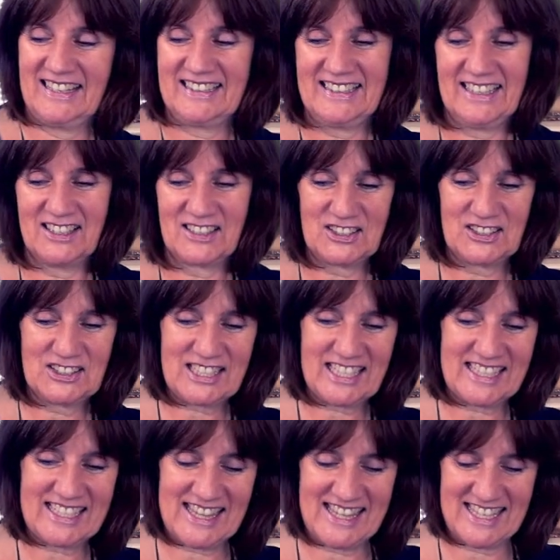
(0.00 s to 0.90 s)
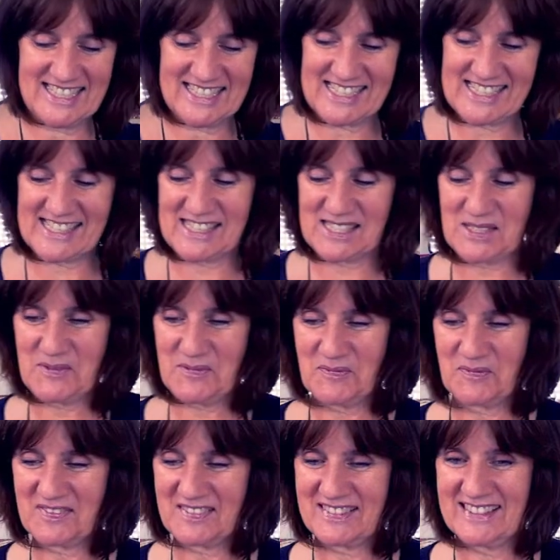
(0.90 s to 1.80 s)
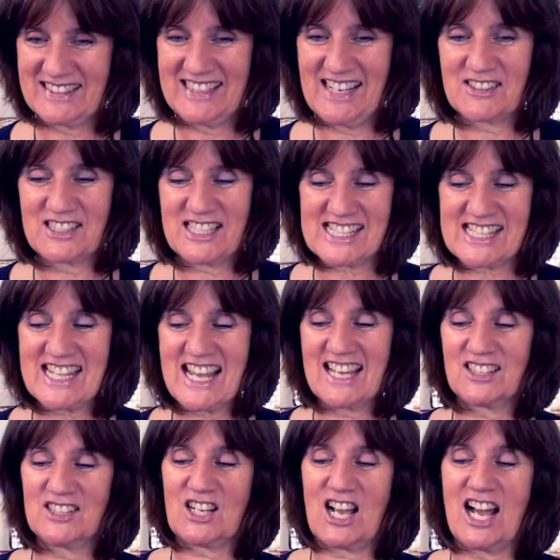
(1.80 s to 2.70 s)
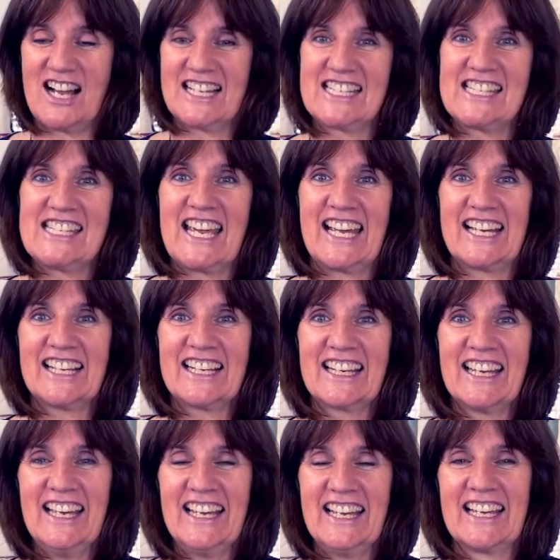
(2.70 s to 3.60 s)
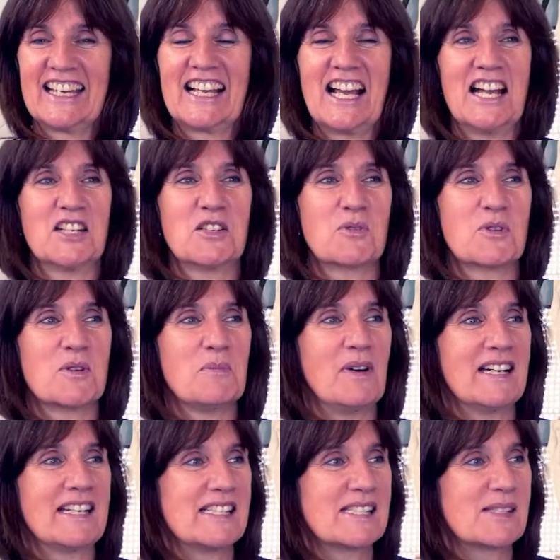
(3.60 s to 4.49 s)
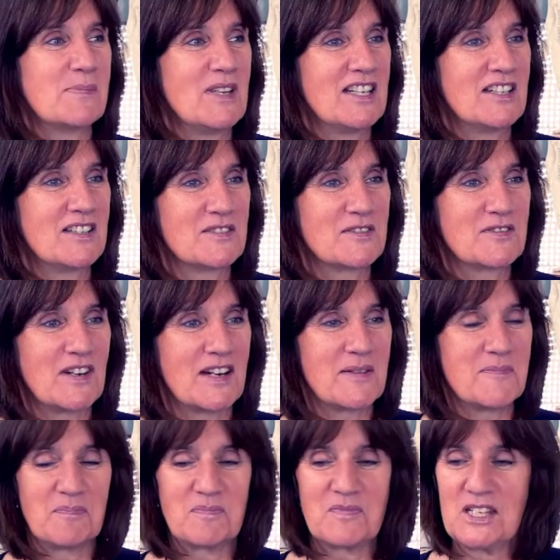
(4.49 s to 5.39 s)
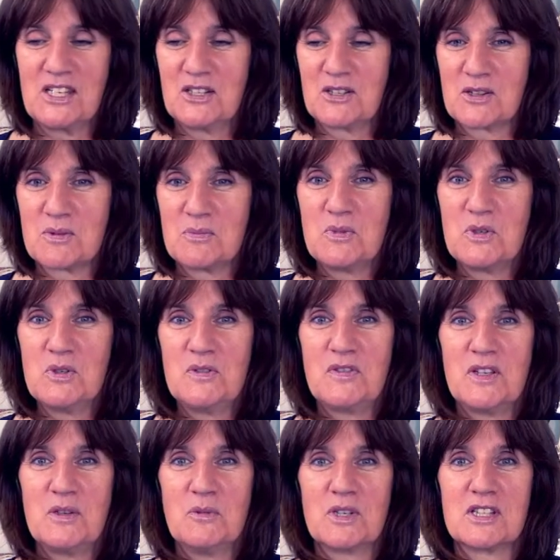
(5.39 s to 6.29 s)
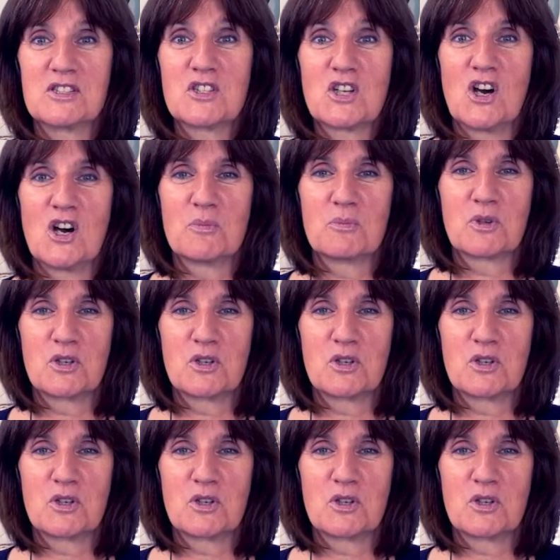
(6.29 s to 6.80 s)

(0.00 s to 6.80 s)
Now look at this. Now doesn't that look high tech? It kind of reminds me of the movie with Tom